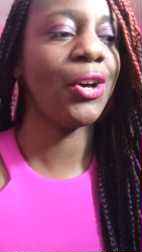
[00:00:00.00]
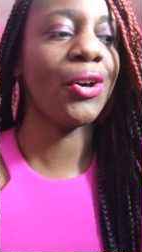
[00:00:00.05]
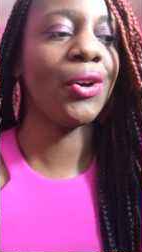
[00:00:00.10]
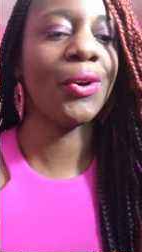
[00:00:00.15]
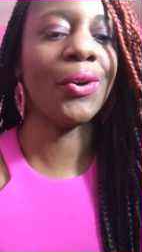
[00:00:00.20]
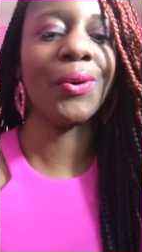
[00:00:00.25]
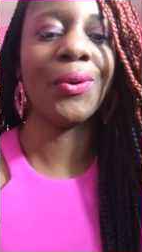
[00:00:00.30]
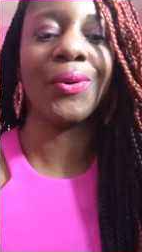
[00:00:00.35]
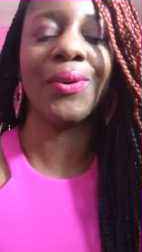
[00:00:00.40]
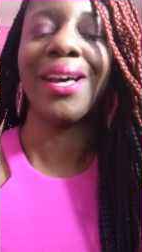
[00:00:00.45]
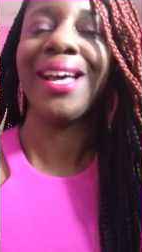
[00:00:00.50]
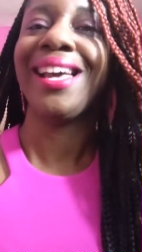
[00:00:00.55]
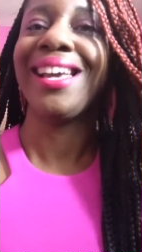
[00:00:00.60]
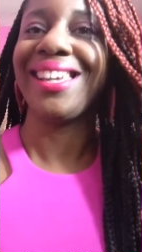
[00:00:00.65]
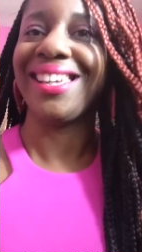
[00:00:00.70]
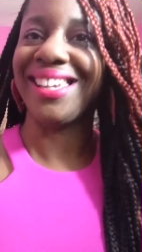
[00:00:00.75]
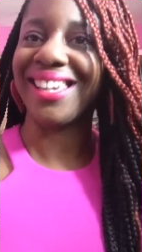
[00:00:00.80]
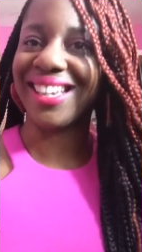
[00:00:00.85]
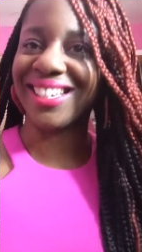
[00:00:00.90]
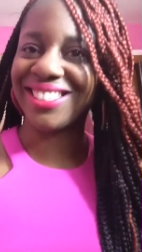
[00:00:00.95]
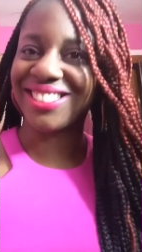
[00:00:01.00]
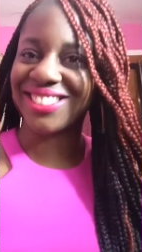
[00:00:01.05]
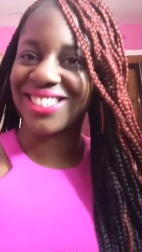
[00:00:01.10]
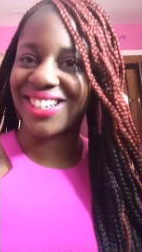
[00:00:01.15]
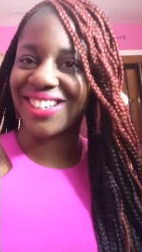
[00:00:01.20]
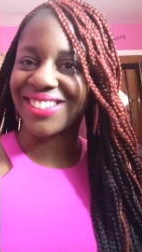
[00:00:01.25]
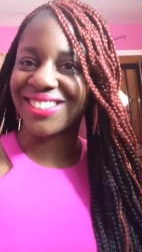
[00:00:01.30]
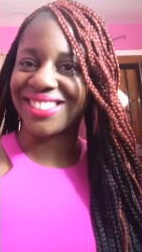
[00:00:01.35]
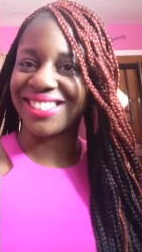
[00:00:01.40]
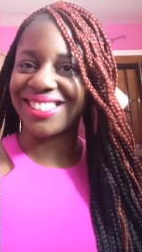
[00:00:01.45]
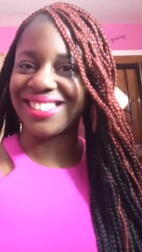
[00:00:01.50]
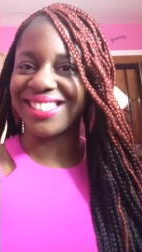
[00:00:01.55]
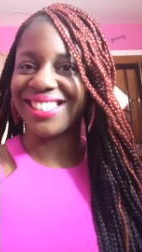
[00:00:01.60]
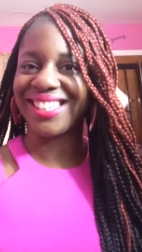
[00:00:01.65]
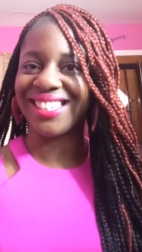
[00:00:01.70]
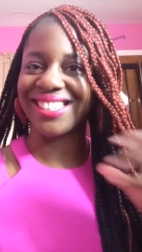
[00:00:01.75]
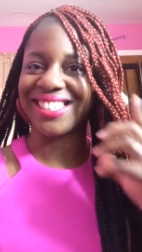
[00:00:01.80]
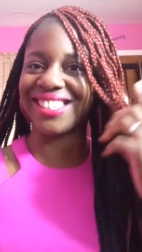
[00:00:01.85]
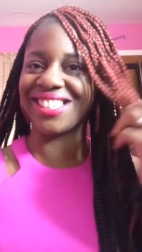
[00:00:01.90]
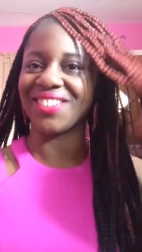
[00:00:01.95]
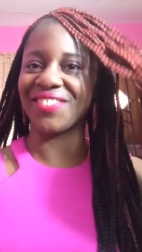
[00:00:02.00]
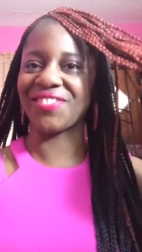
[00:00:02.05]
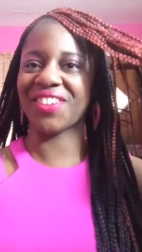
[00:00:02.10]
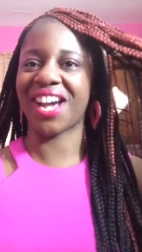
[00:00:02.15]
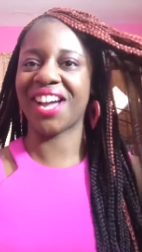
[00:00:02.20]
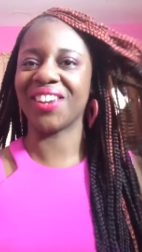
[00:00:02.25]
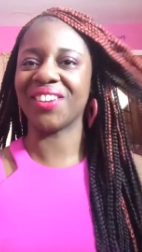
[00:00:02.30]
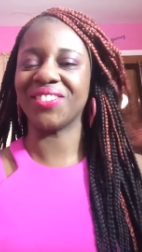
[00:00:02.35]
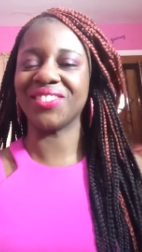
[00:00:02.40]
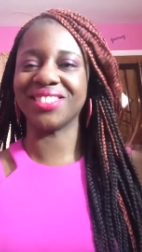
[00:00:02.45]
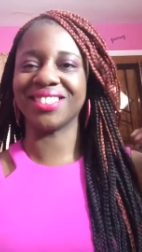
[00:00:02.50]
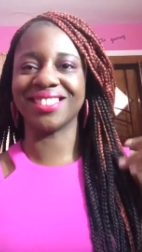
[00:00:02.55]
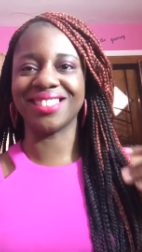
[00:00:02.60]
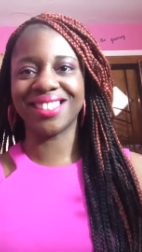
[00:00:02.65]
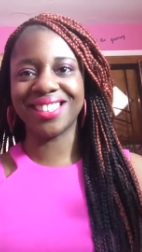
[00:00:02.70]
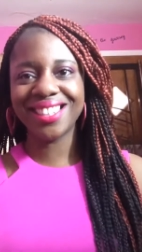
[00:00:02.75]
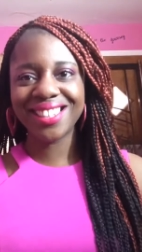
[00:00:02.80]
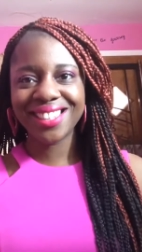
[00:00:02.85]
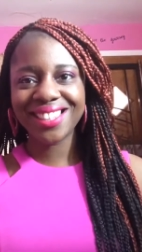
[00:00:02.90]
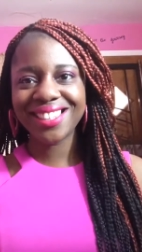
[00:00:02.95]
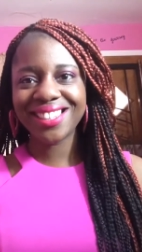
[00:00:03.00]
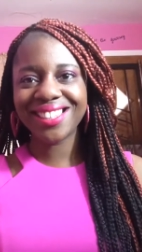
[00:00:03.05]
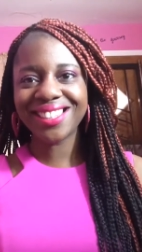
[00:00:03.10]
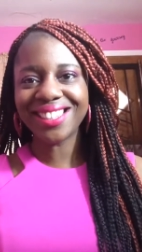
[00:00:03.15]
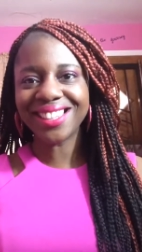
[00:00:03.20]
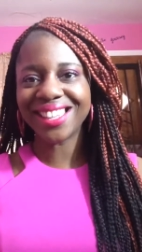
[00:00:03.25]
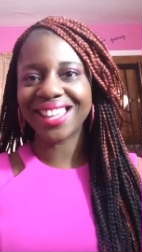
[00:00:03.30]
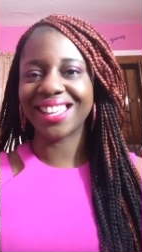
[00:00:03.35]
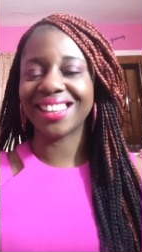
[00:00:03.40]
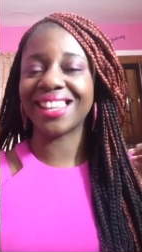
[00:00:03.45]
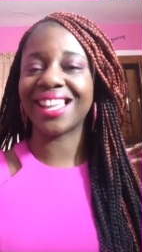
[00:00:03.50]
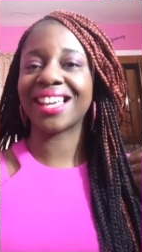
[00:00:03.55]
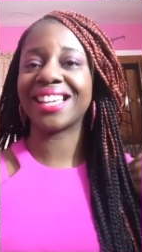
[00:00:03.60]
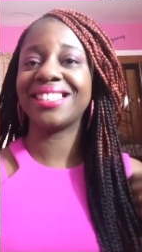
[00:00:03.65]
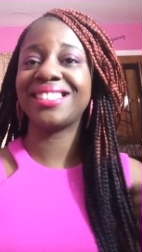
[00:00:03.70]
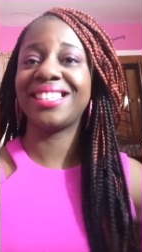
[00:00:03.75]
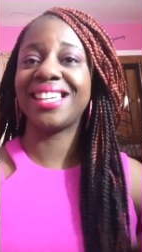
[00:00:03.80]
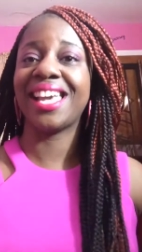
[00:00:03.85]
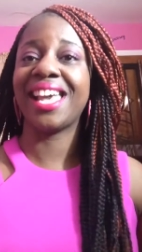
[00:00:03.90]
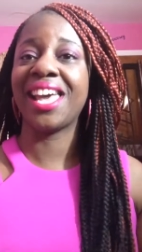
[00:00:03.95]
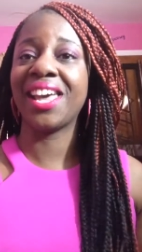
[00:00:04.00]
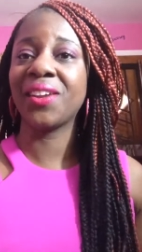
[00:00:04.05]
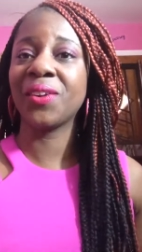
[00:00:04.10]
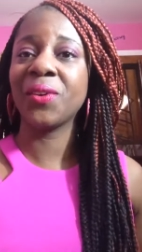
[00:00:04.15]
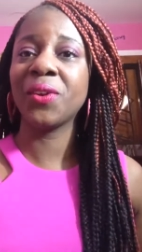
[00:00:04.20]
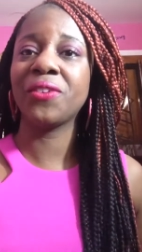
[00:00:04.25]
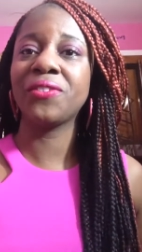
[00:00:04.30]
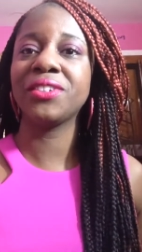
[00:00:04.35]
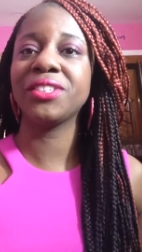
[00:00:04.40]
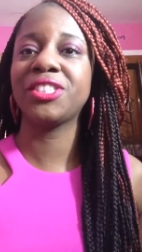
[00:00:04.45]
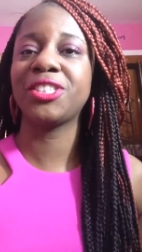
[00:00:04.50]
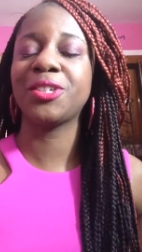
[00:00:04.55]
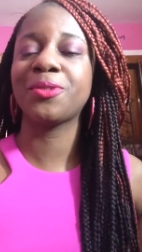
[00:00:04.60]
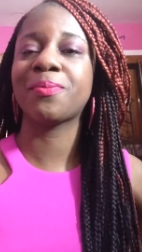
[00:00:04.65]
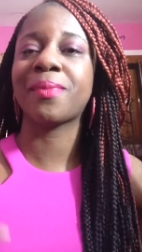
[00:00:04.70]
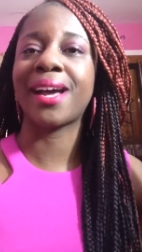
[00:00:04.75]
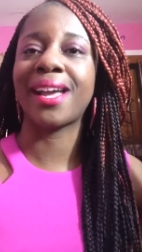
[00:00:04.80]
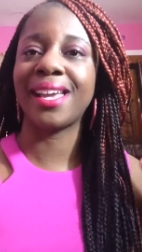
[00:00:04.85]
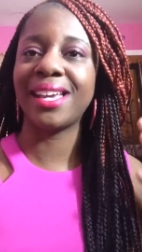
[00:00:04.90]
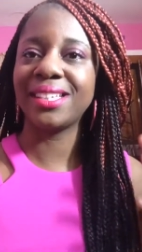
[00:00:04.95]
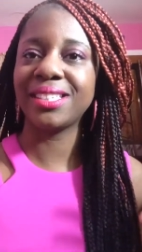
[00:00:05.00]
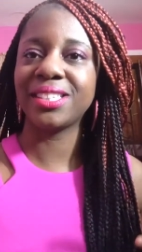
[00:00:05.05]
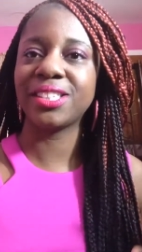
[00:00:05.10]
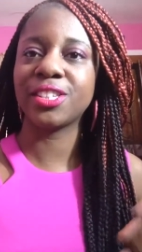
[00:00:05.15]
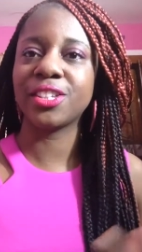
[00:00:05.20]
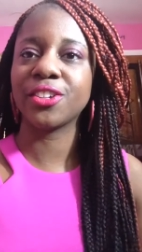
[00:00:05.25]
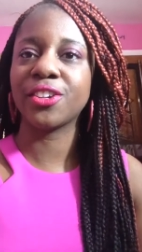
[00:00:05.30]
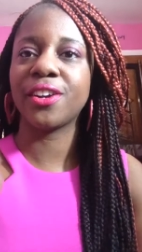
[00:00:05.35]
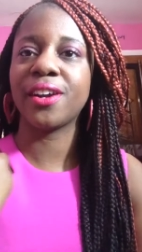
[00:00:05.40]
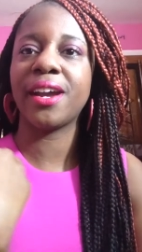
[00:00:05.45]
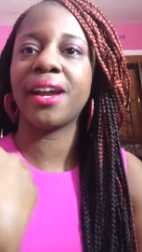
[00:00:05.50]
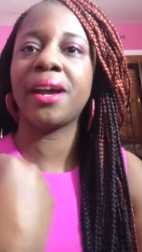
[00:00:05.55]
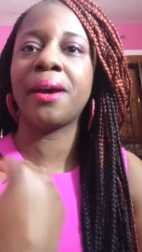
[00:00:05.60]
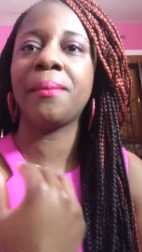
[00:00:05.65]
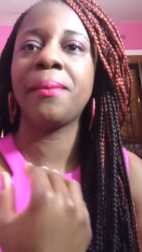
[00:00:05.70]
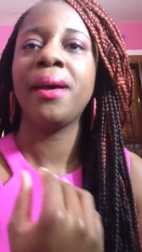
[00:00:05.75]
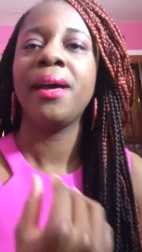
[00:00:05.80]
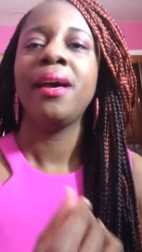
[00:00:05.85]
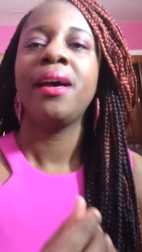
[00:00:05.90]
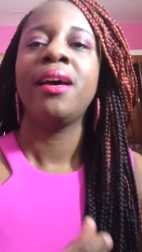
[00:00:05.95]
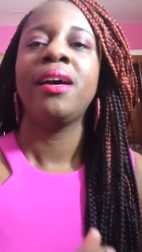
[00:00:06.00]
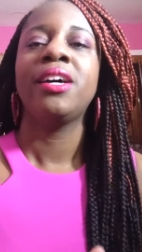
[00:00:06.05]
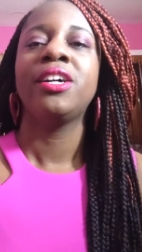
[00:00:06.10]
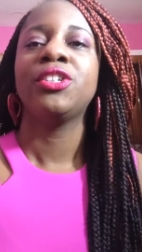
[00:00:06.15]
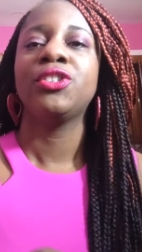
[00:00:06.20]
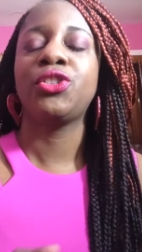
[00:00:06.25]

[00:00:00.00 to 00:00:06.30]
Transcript: So yes, y'all, this is the final look, and like I said, head on over to my Instagram